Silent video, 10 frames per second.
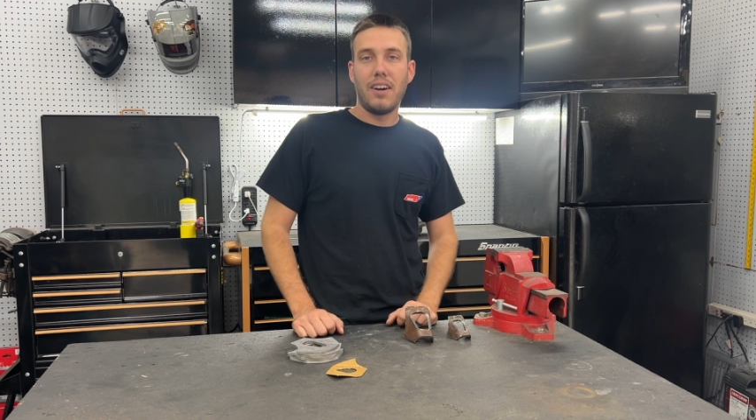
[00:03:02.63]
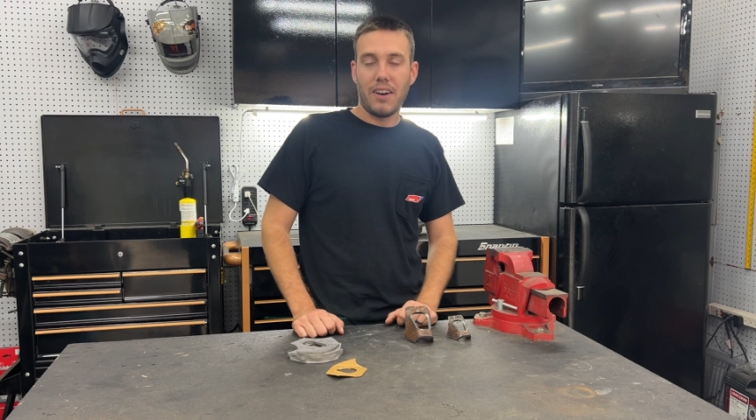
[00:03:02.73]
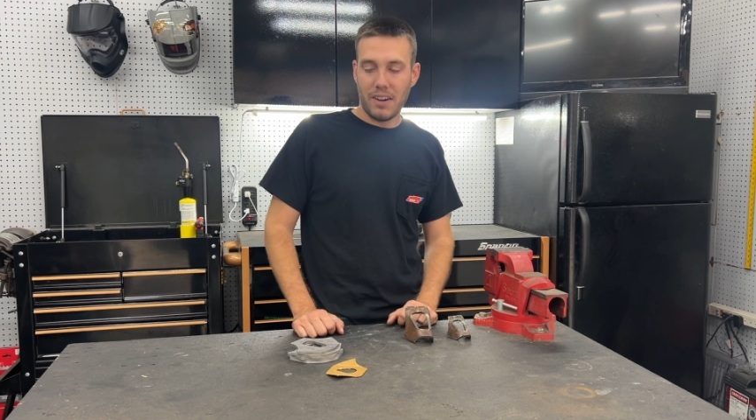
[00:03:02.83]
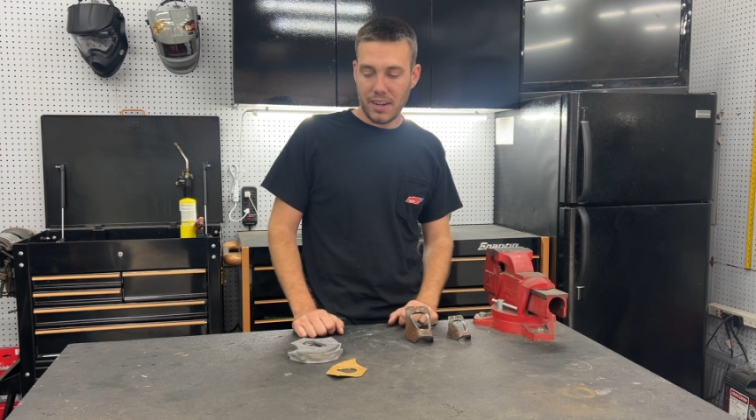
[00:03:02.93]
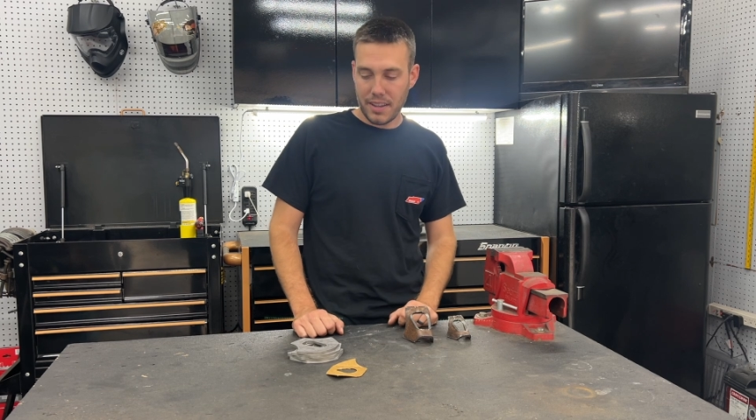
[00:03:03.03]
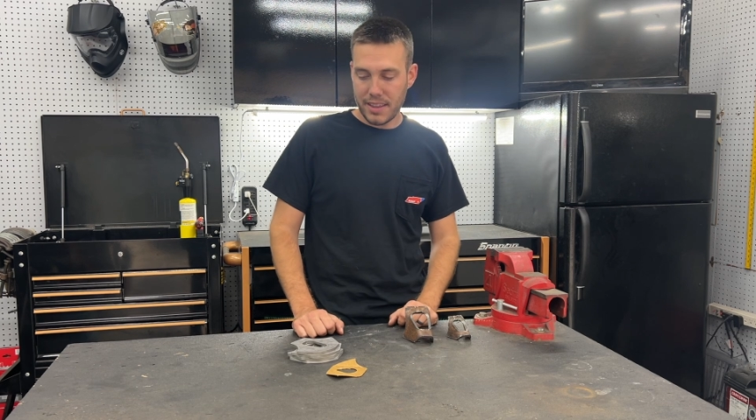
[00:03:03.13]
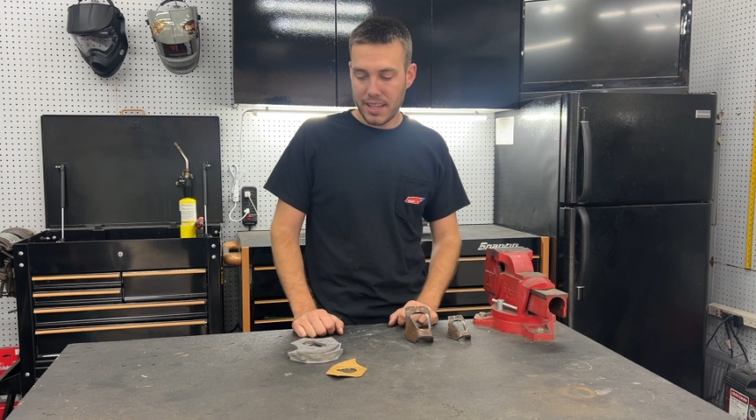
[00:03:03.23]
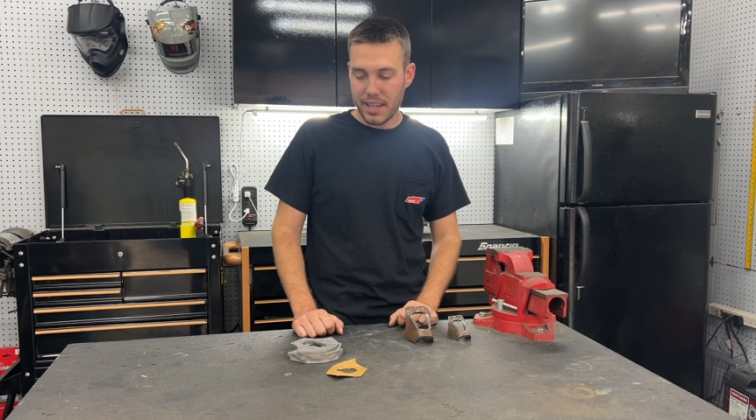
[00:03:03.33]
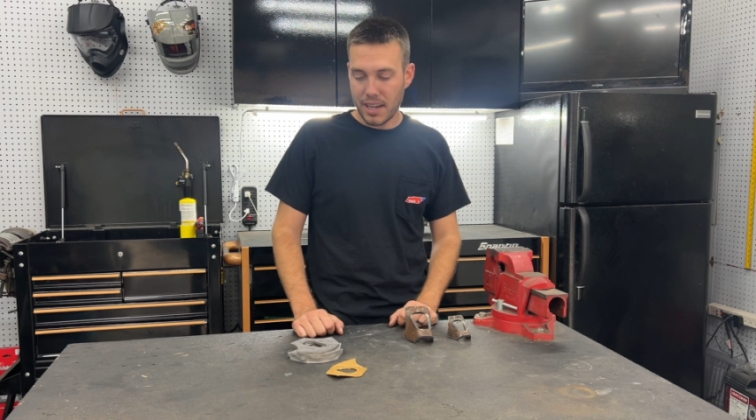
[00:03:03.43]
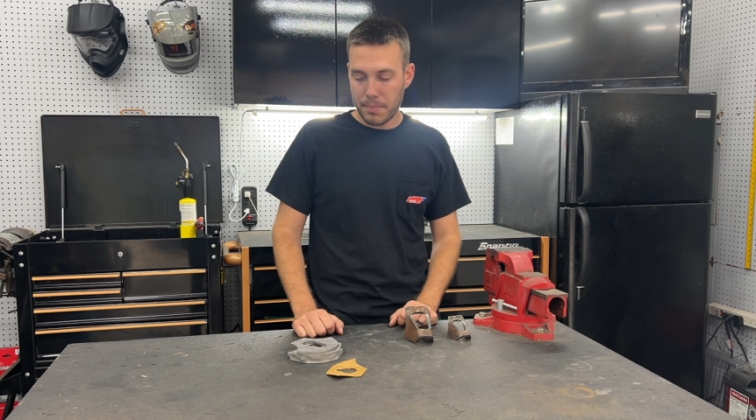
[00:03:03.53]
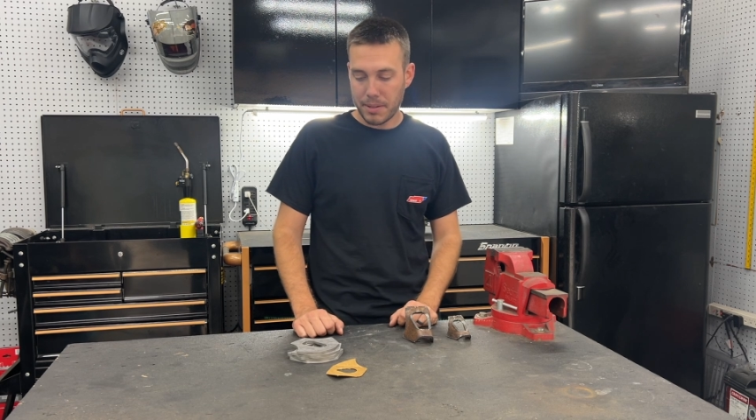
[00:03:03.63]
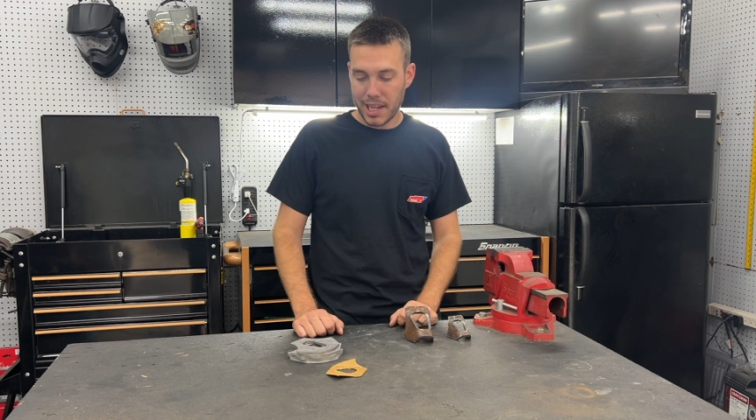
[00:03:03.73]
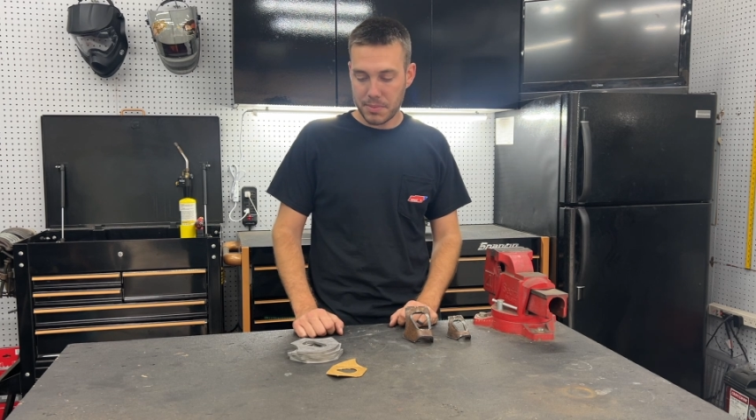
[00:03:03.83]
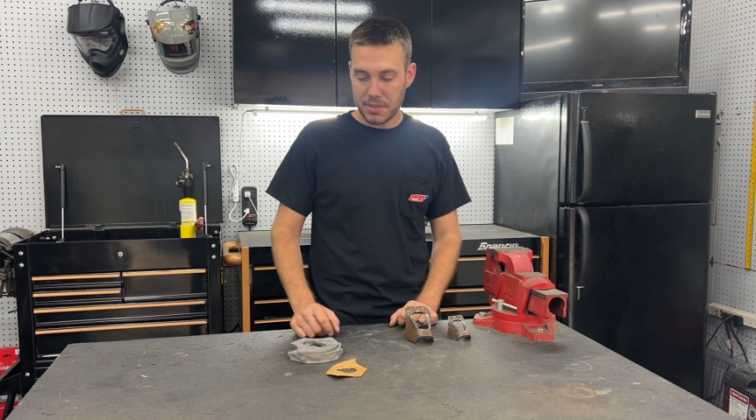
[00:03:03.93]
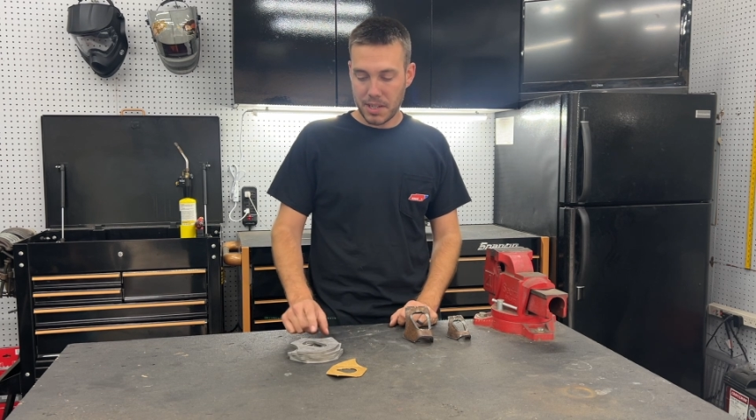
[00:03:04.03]
on the
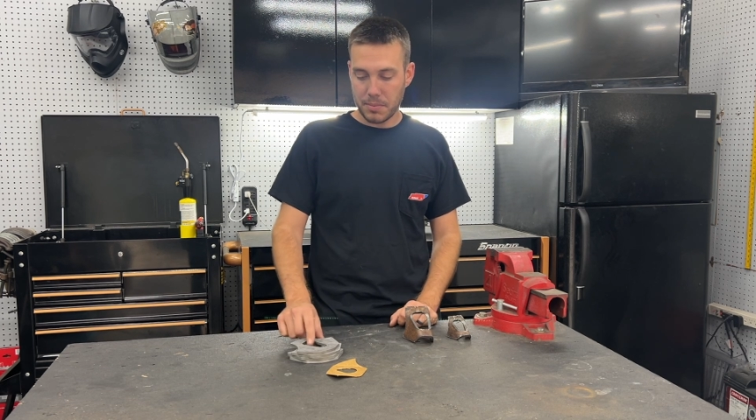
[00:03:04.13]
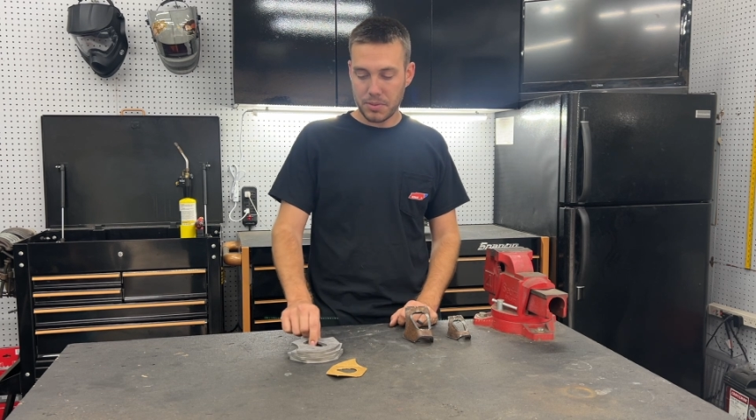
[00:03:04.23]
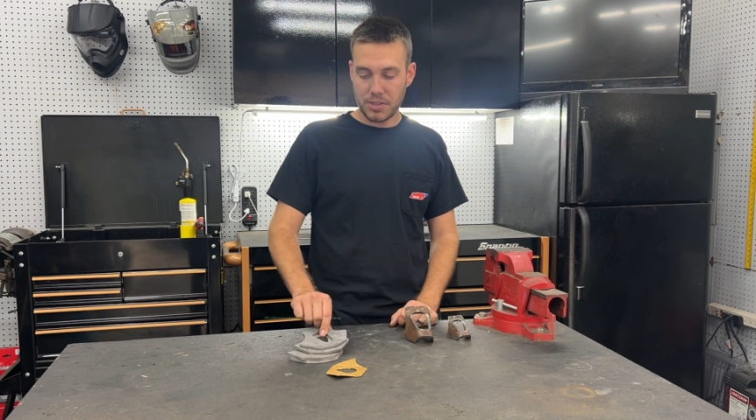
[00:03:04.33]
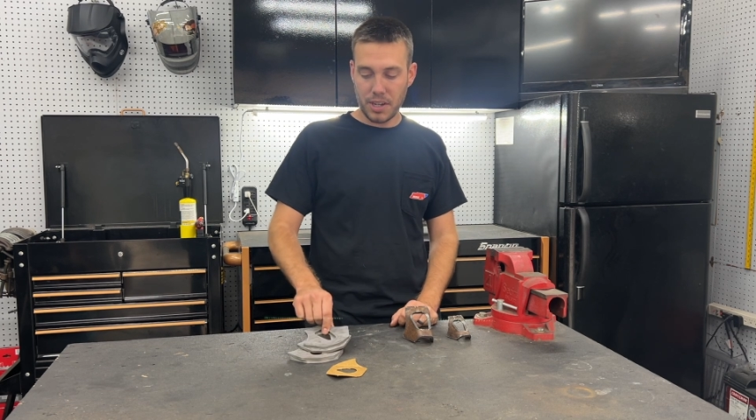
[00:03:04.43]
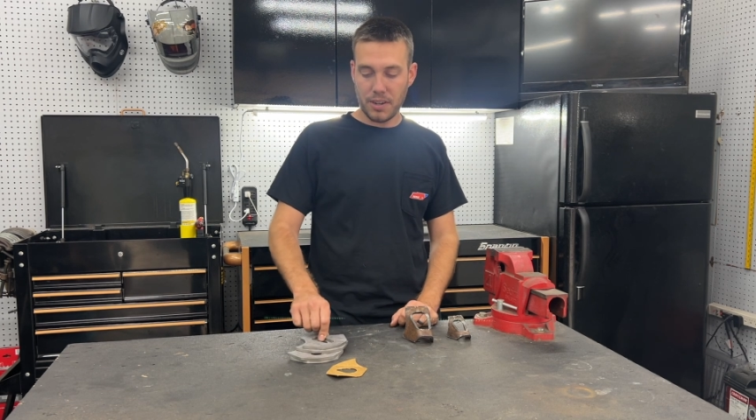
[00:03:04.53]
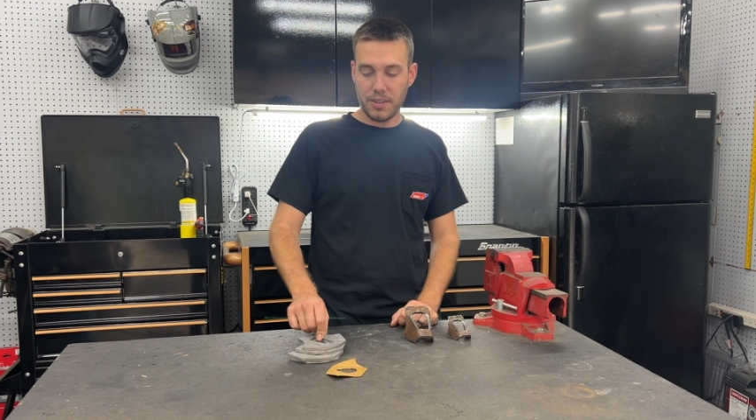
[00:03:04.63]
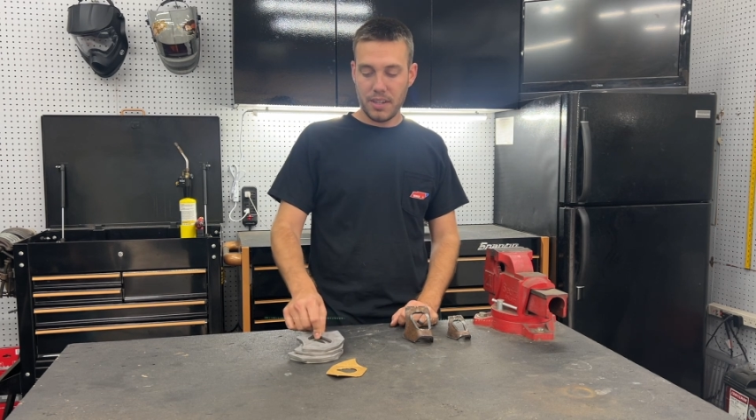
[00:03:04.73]
plasma table. So